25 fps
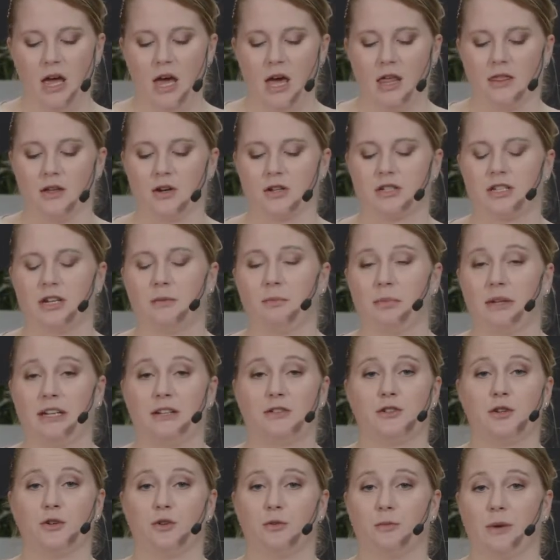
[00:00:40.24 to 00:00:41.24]
There's simply
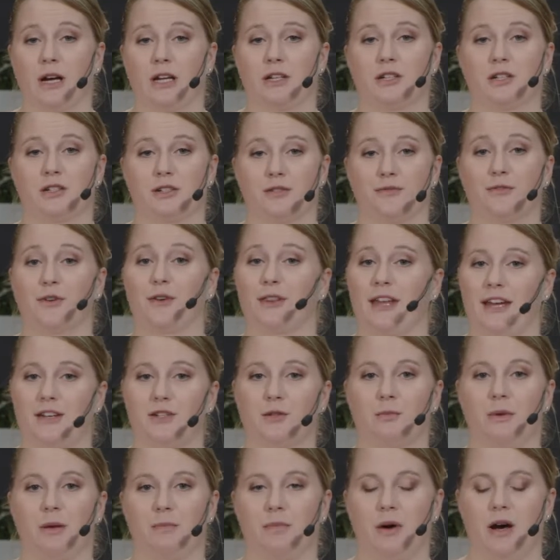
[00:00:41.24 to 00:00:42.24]
too much for that
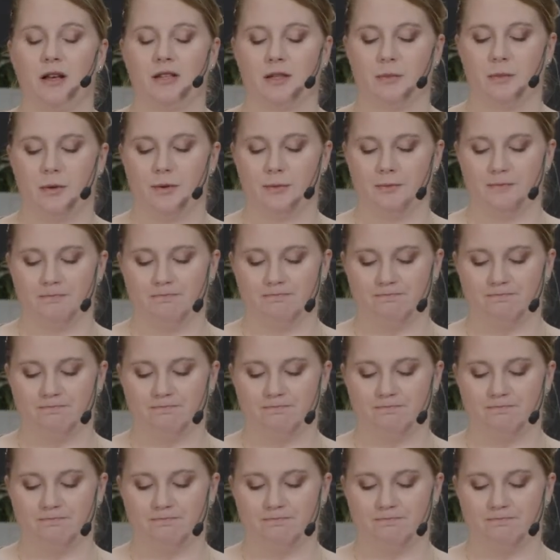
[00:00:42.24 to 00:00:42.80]
to be possible.